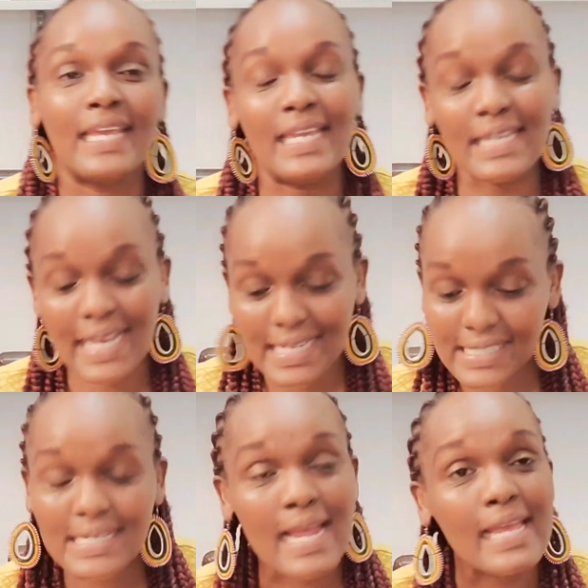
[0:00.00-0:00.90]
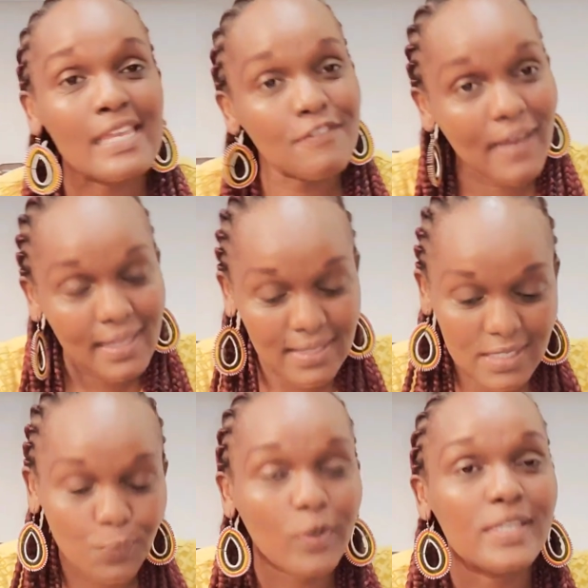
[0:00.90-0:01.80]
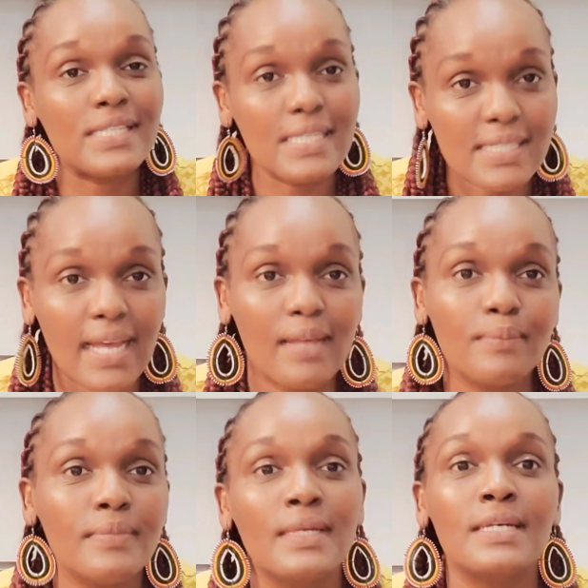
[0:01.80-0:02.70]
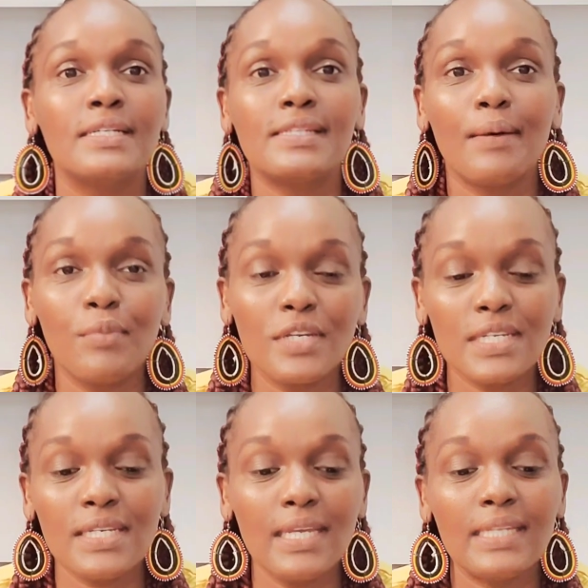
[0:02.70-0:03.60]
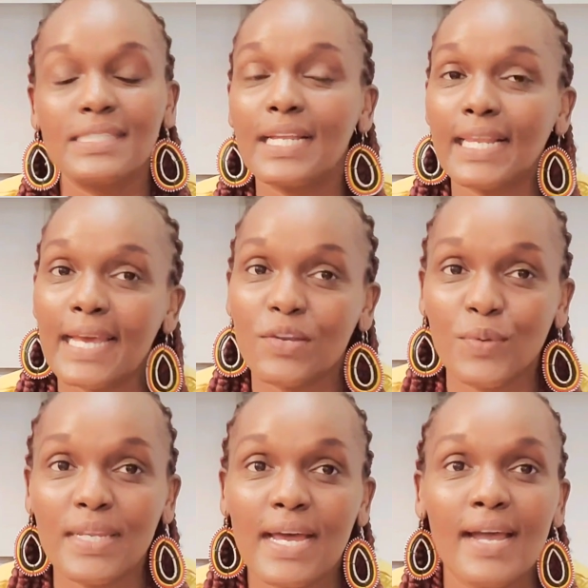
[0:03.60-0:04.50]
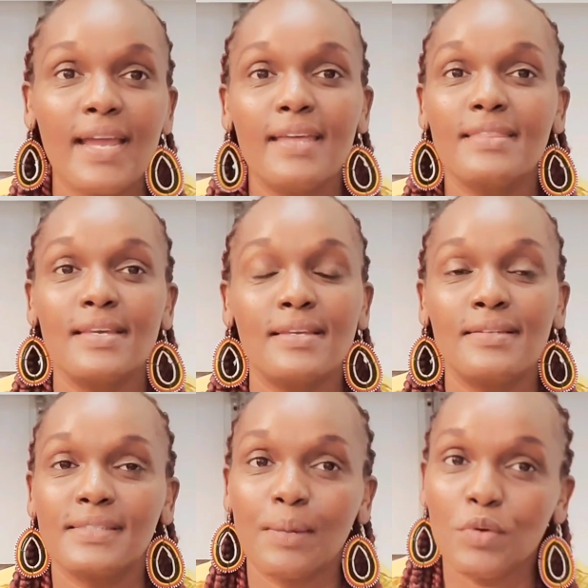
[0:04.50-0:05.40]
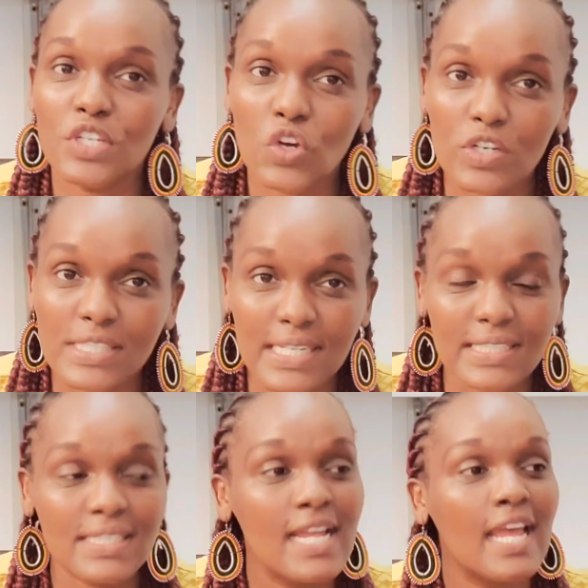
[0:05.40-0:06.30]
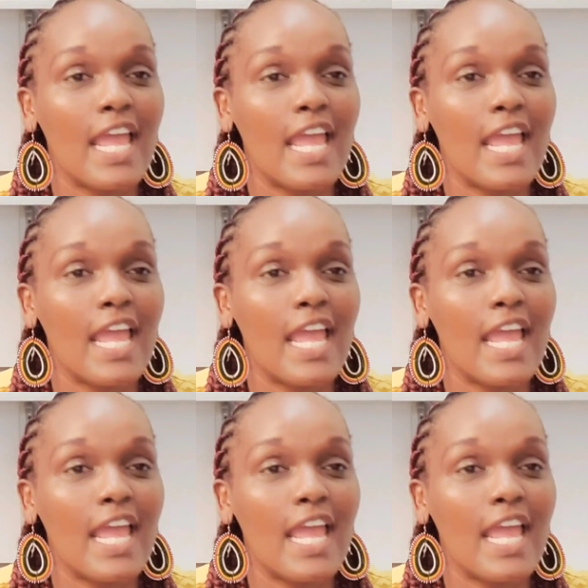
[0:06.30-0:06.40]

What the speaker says: In Nigeria, if at this point in time somebody is declared winner and somebody contests,